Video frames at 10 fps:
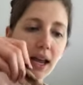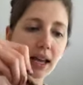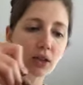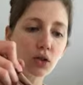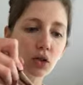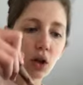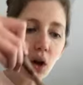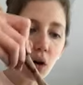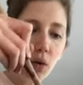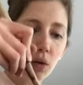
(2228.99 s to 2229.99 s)
is
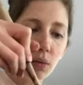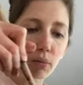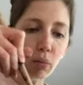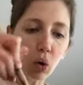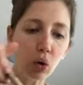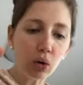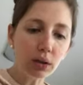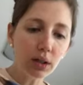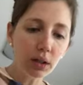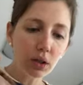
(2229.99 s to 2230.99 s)
no
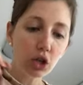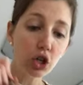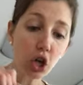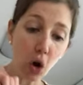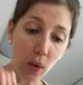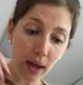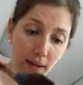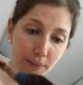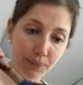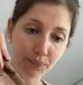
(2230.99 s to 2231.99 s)
mold showing